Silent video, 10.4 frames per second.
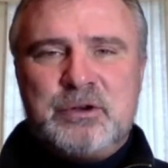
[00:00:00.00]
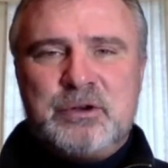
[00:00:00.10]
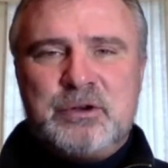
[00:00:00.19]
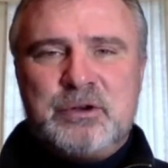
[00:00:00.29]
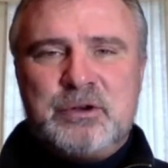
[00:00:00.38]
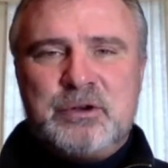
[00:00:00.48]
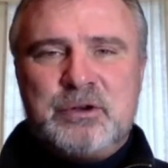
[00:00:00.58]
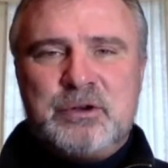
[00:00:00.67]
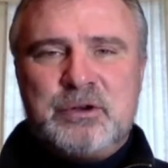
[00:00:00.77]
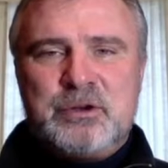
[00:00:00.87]
And then
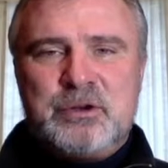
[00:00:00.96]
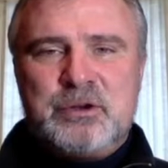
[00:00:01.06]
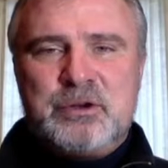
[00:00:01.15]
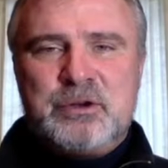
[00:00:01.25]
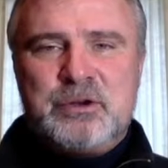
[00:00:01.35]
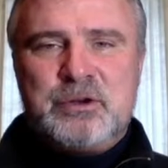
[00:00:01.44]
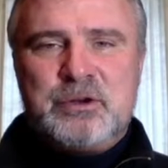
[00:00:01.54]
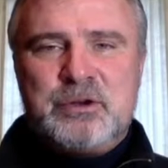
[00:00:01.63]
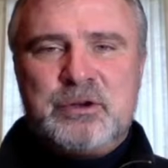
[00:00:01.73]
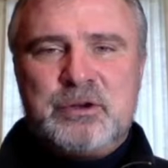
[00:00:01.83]
as you're
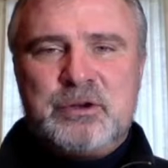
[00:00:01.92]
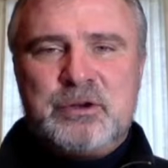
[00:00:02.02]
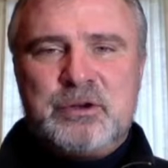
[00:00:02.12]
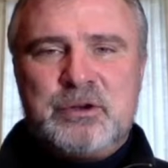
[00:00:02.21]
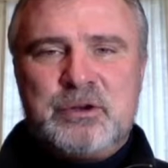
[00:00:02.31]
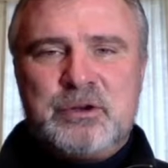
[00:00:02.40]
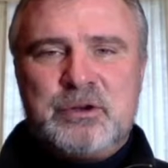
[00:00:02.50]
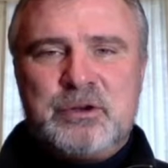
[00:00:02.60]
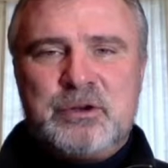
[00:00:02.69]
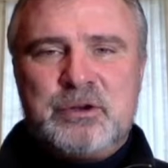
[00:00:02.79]
there working,
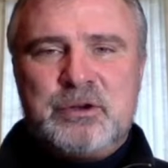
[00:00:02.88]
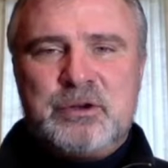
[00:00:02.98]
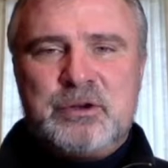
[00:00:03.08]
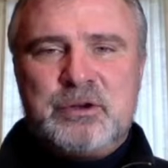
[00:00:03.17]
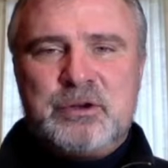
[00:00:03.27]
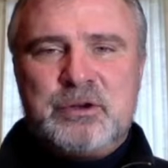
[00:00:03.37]
remember